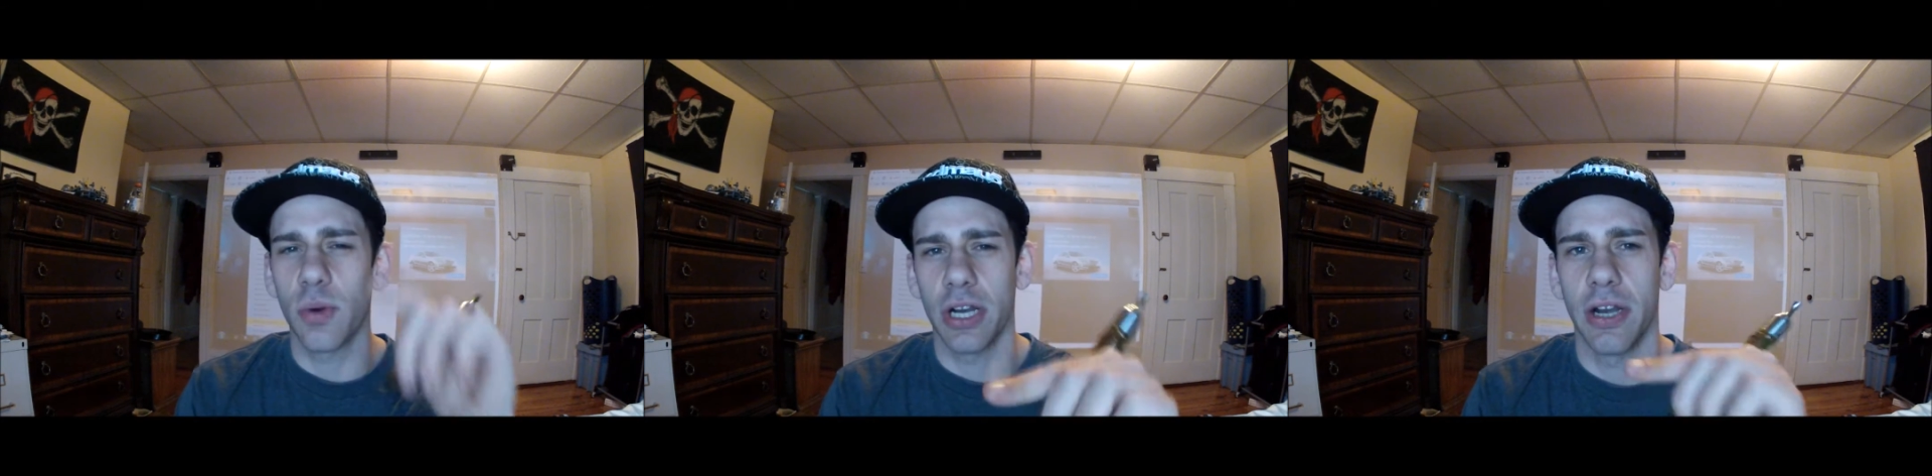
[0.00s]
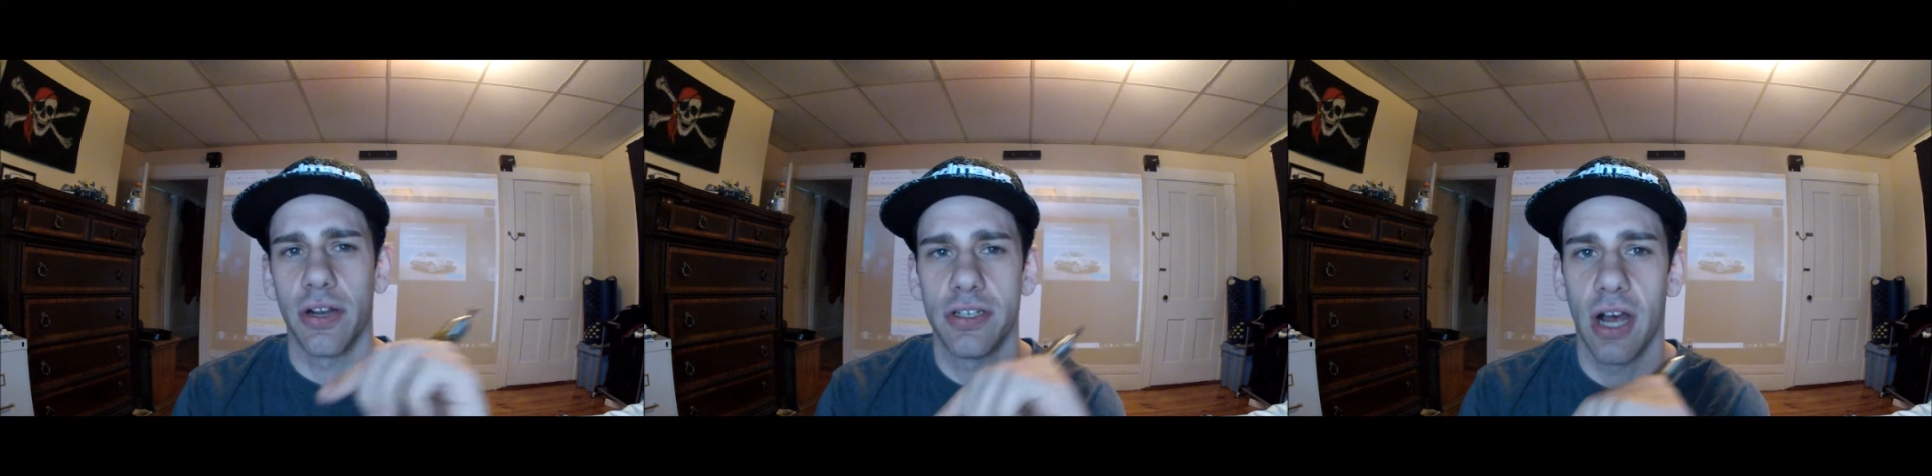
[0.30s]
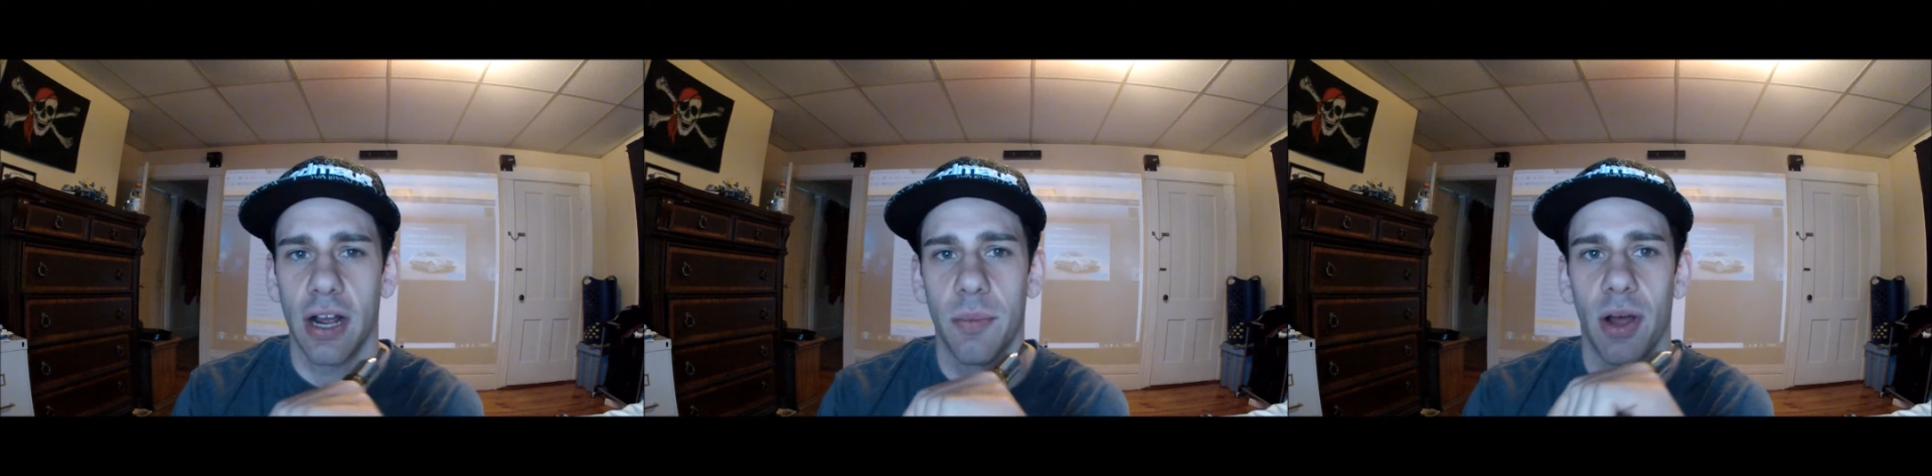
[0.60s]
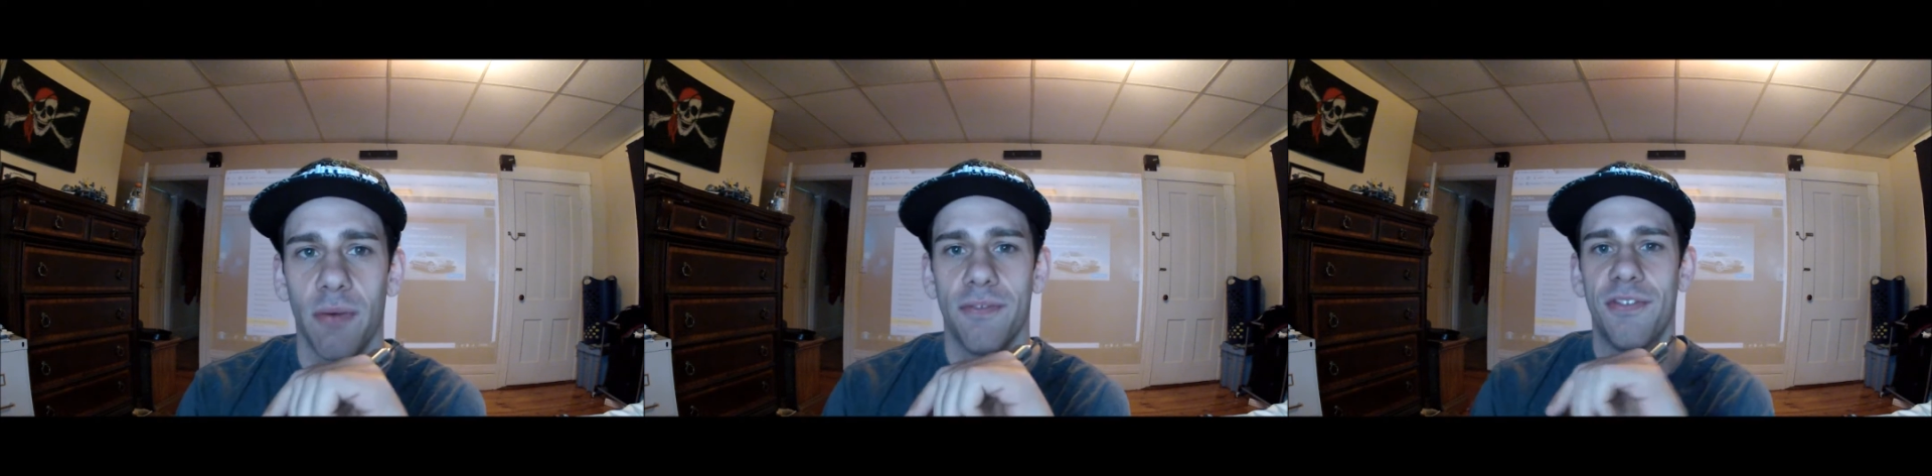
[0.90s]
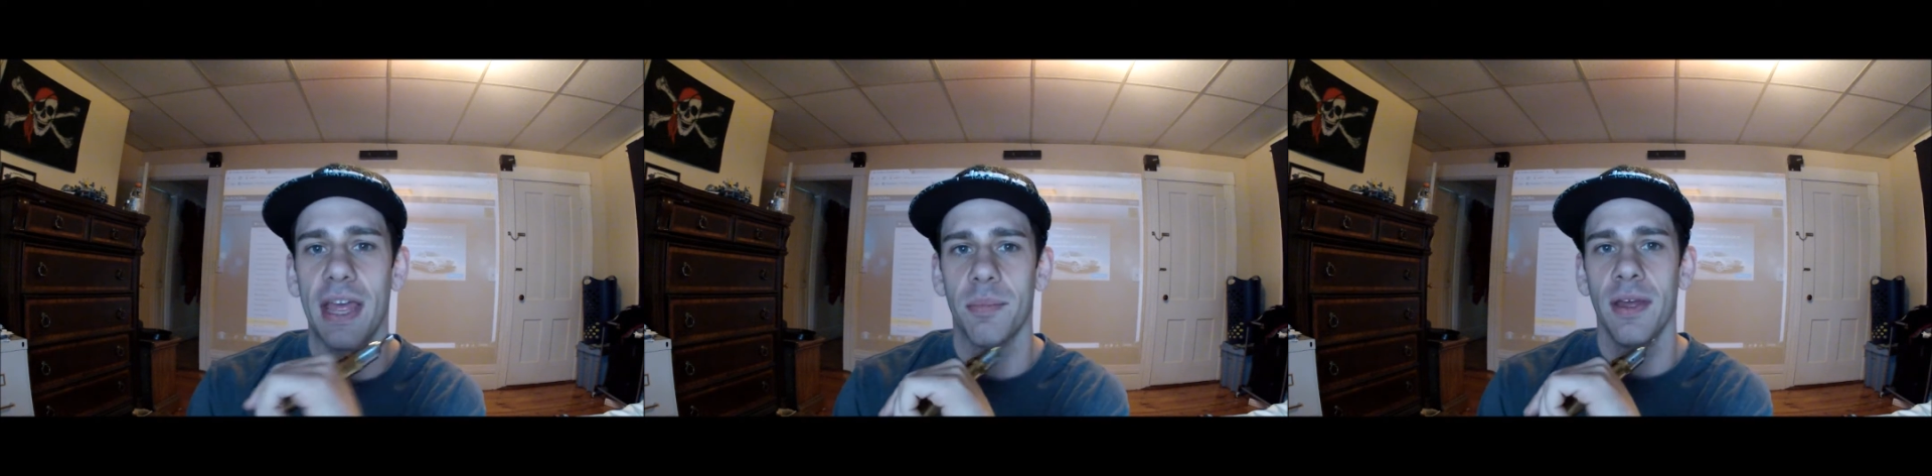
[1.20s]
We're here to talk about
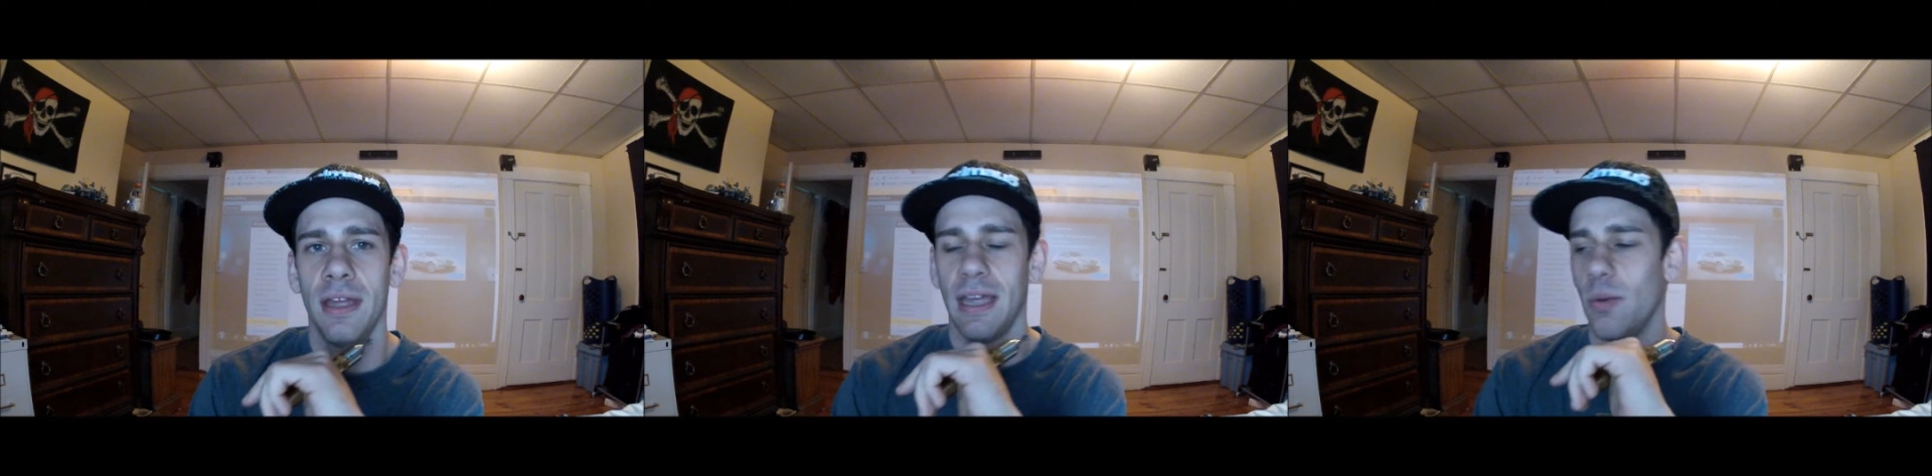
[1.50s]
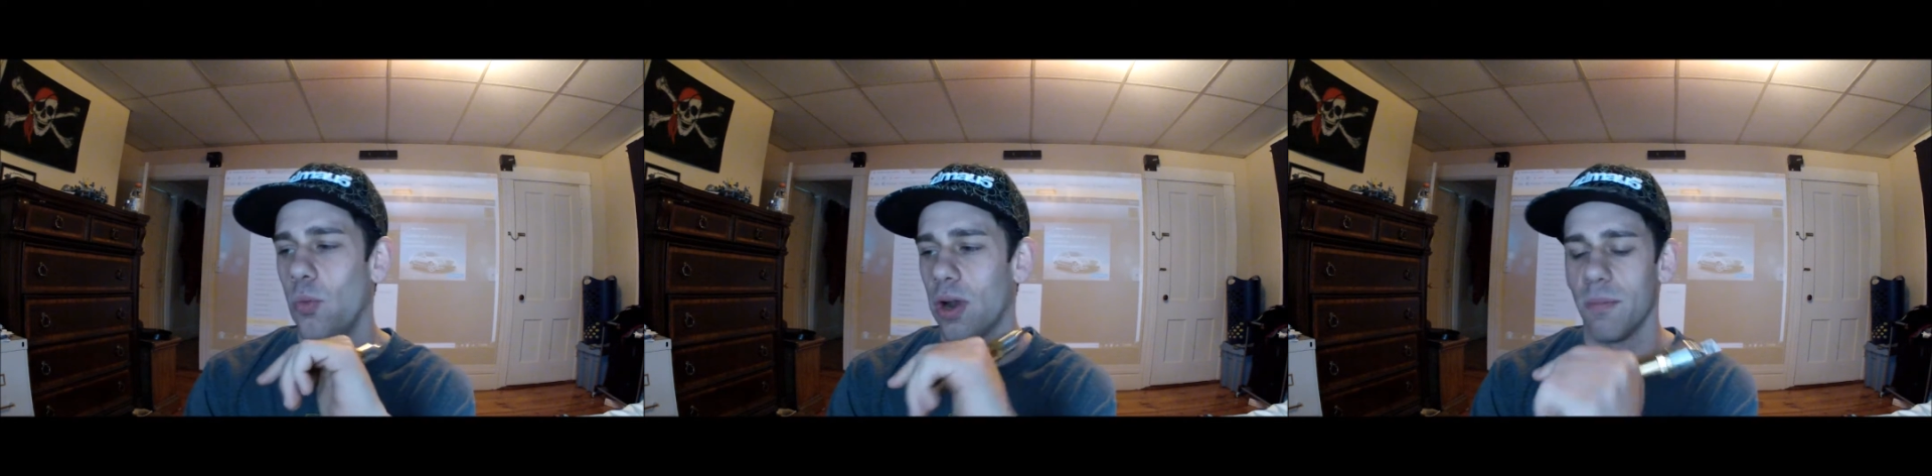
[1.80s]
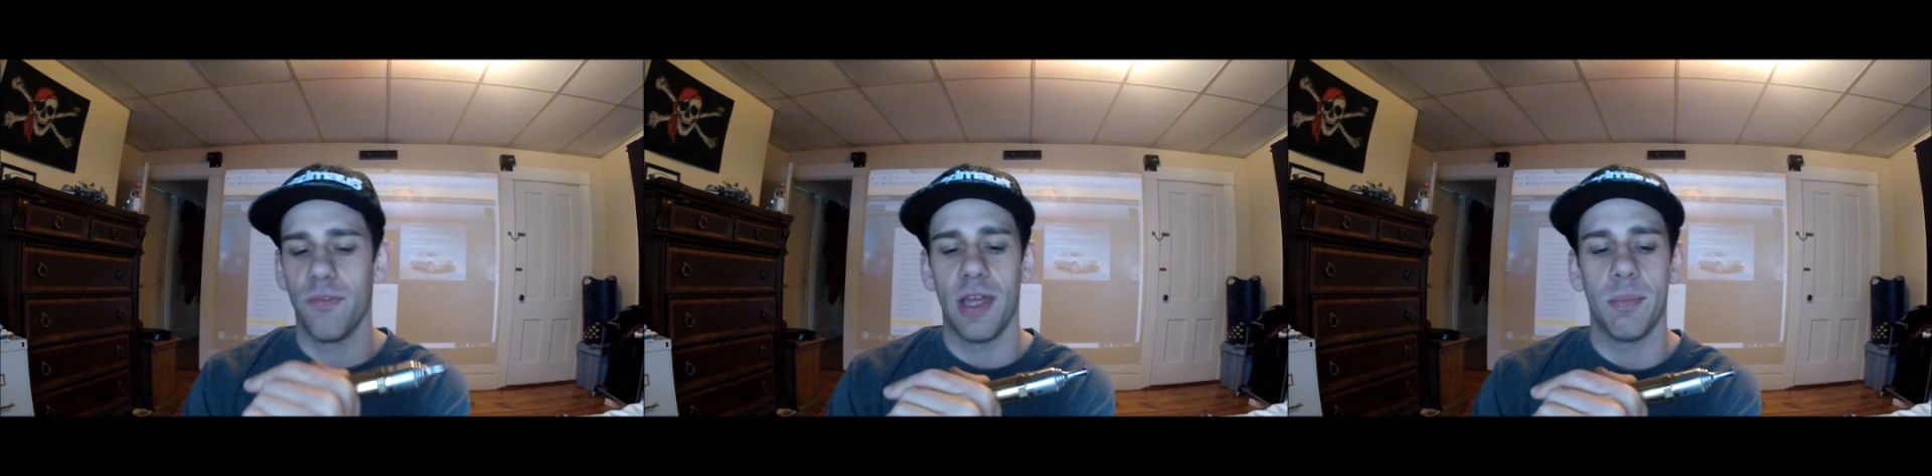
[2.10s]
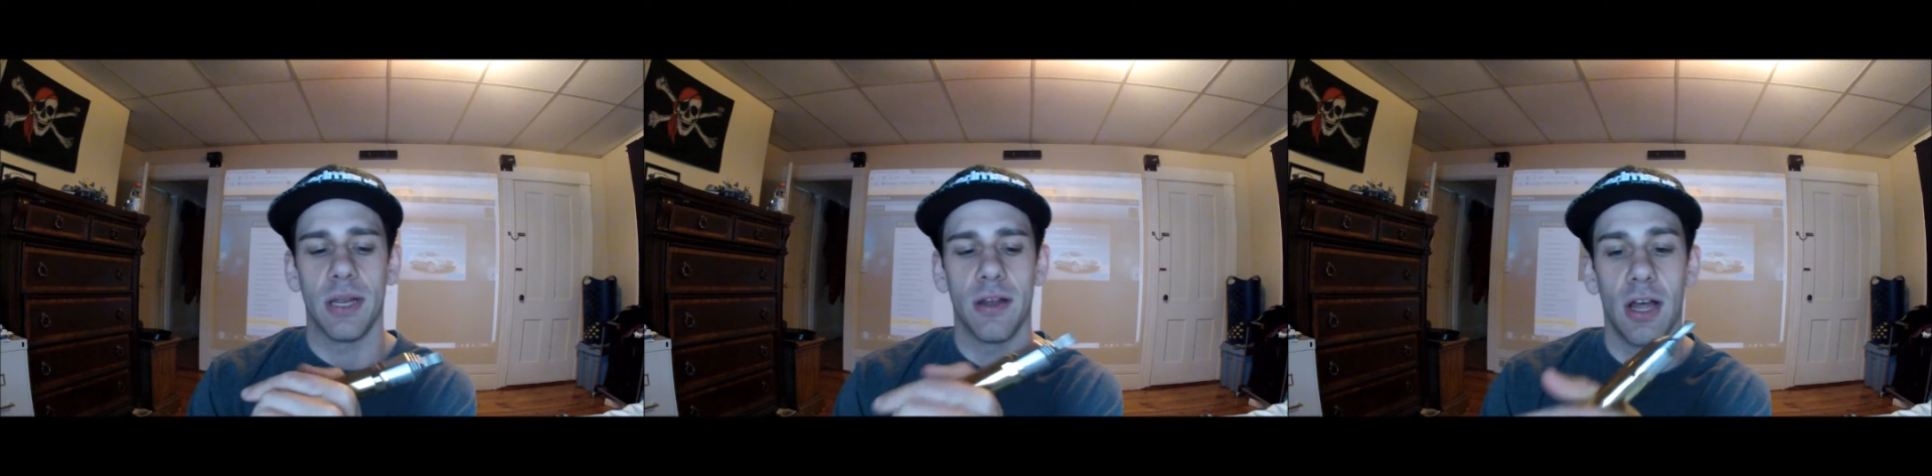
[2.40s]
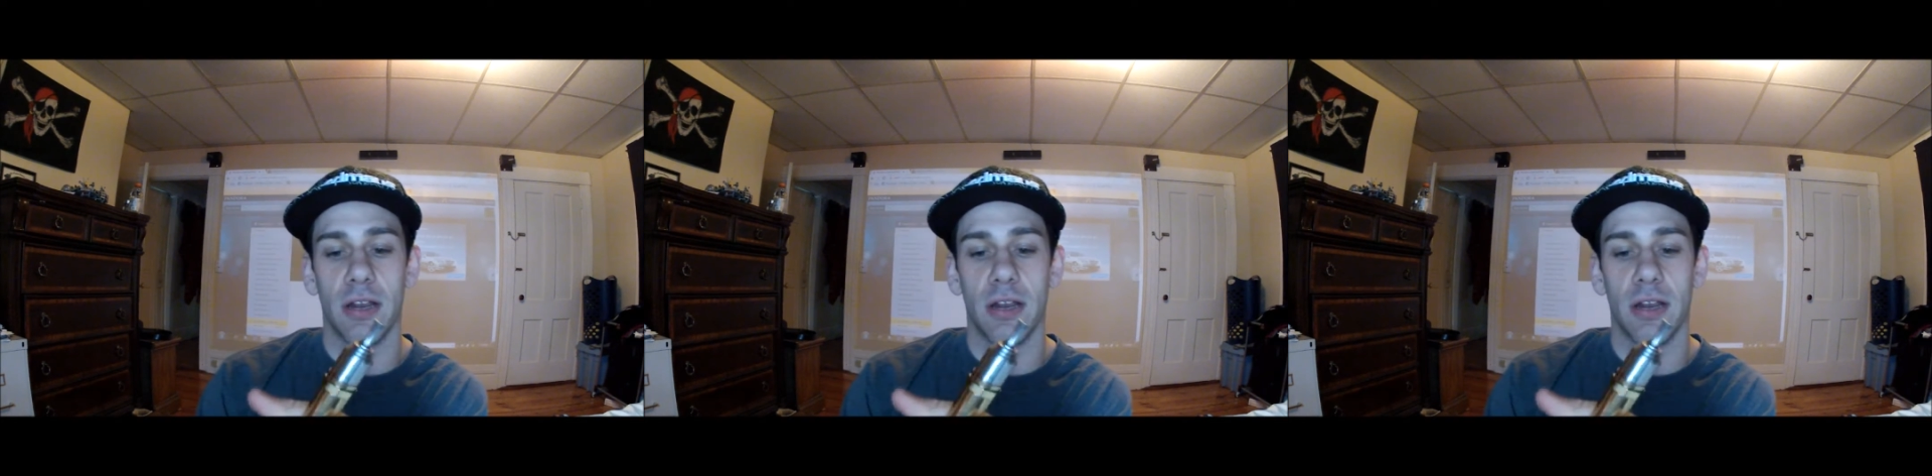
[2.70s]
vape and what I'm vaping on.